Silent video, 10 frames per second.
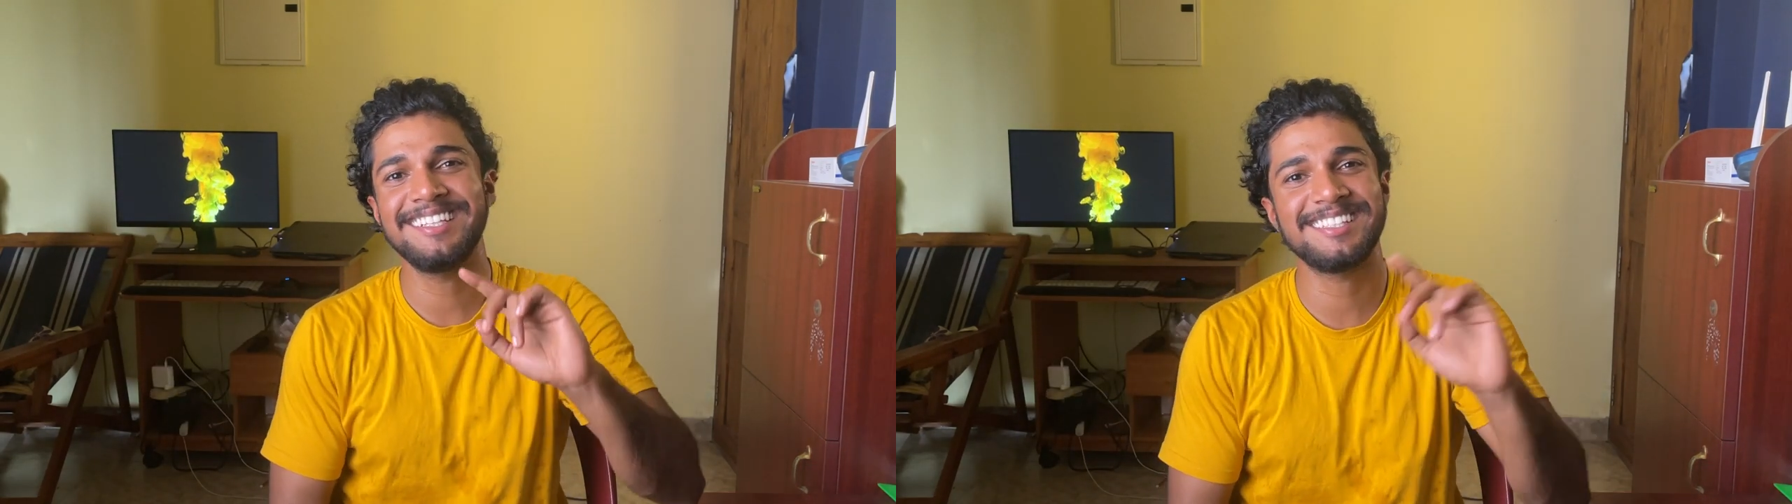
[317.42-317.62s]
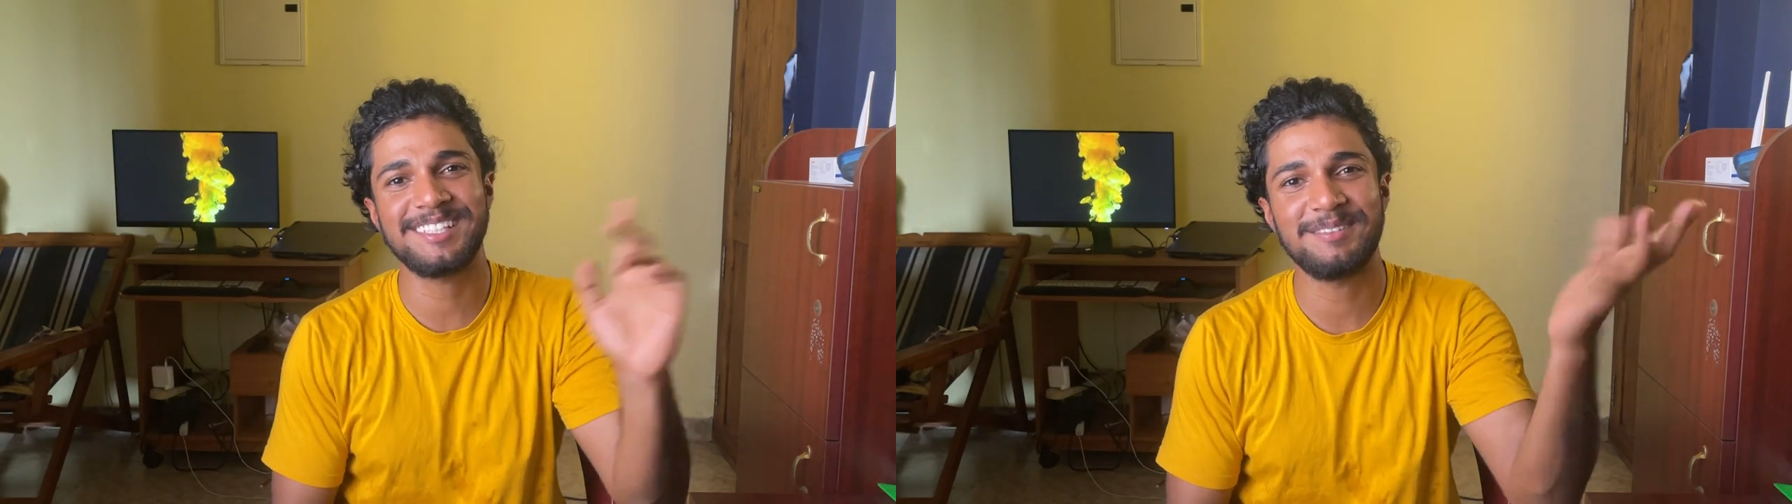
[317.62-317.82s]

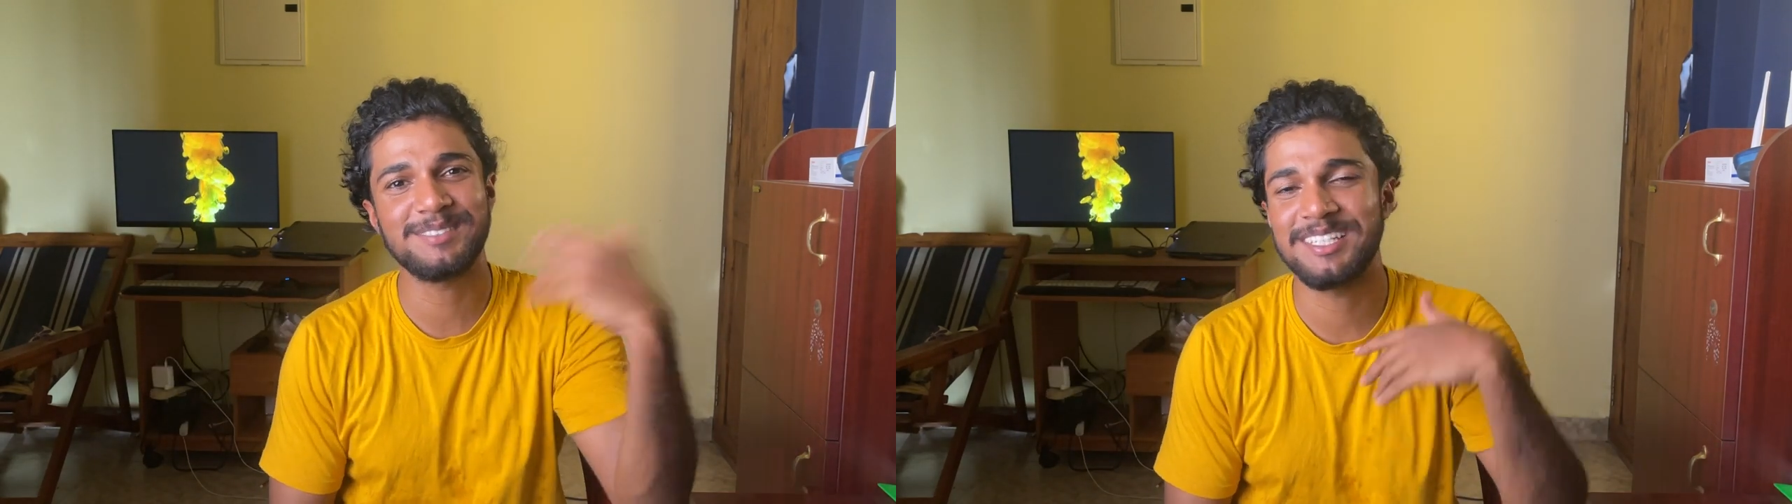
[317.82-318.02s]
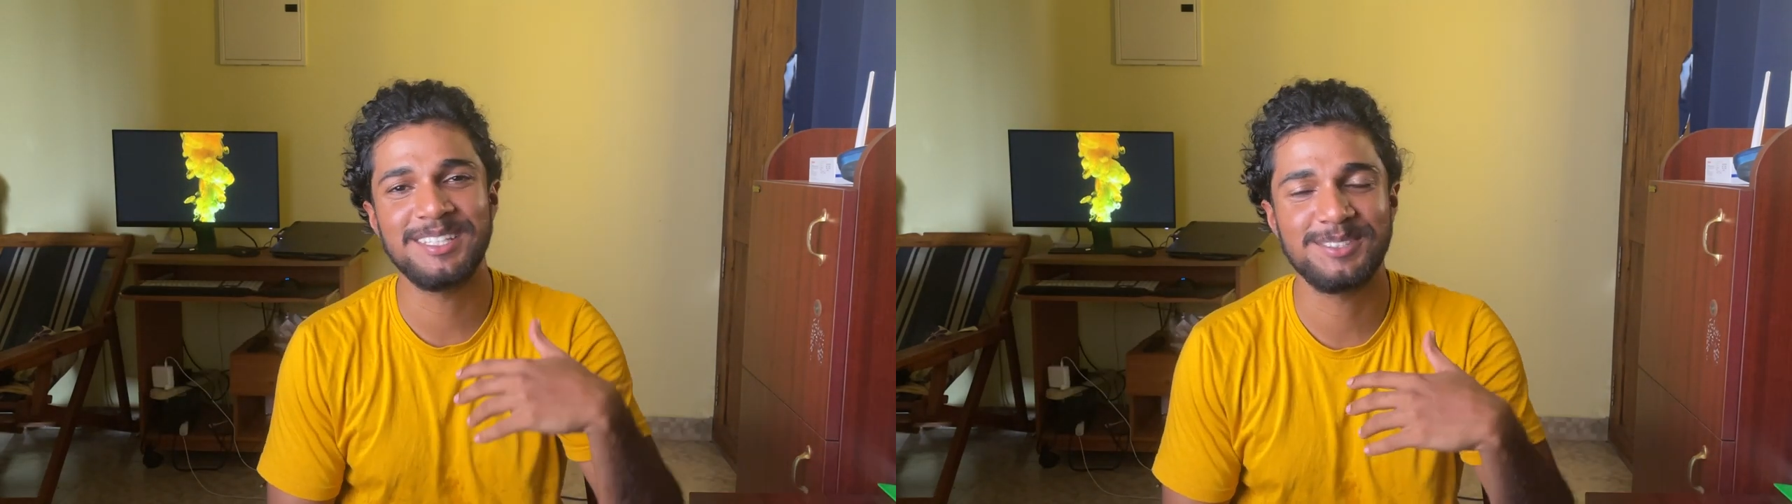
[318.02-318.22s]
just comes
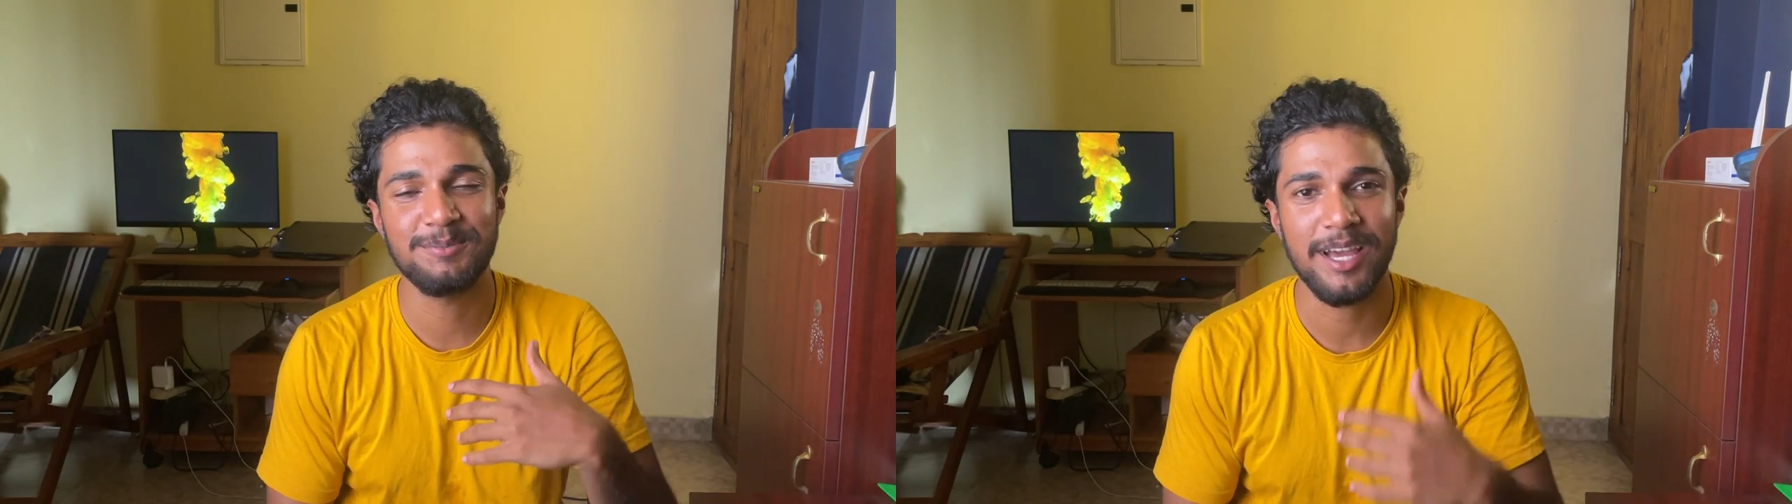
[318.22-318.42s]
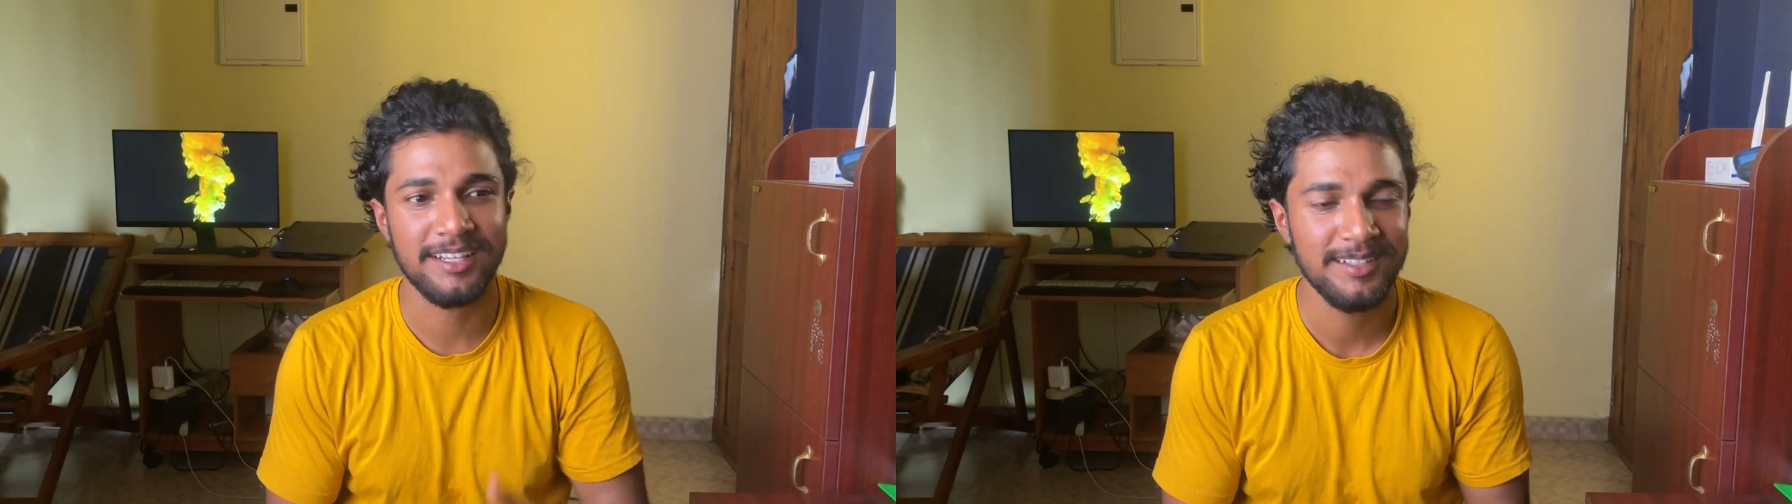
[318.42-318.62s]
and hits you
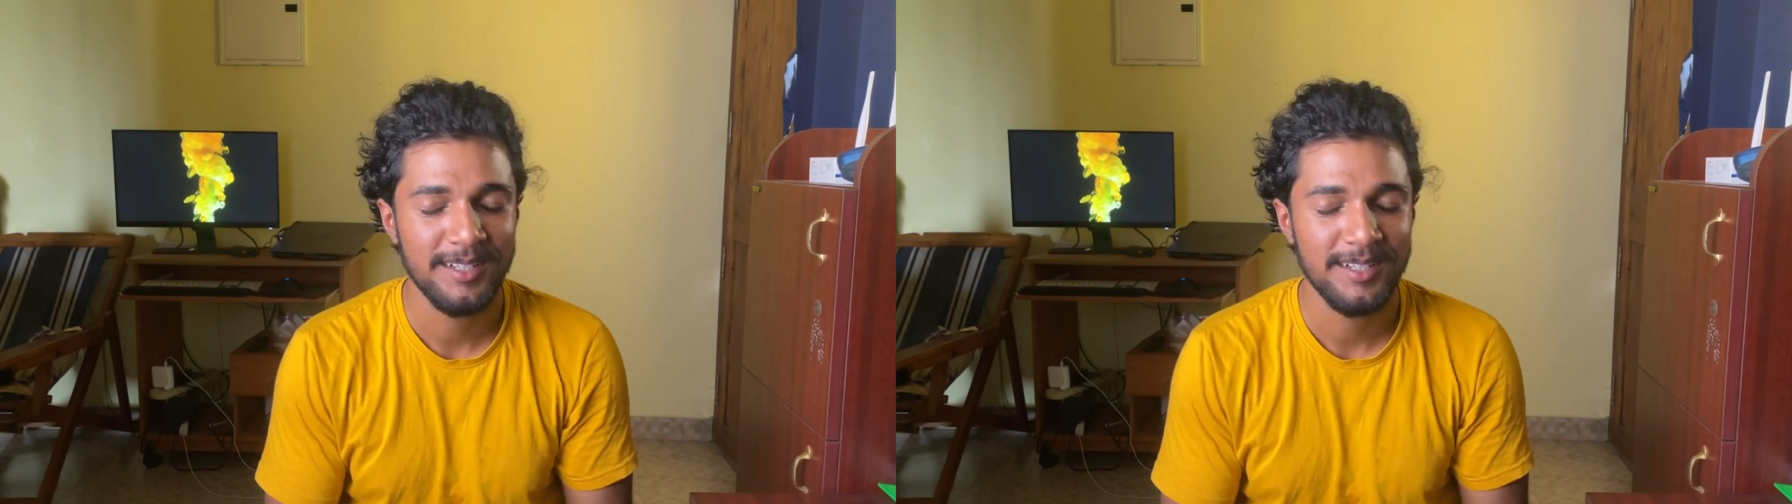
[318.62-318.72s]
back.